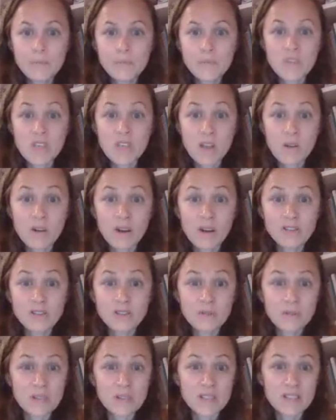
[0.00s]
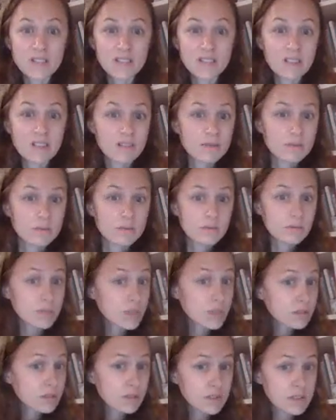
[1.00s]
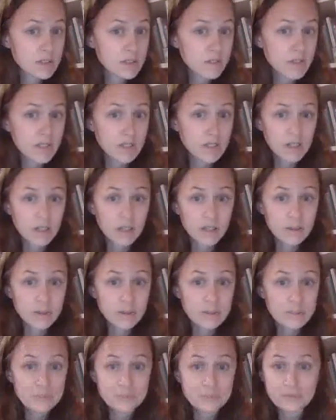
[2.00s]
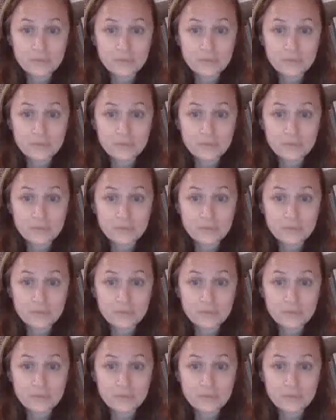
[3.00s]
So I just wanted to record this video.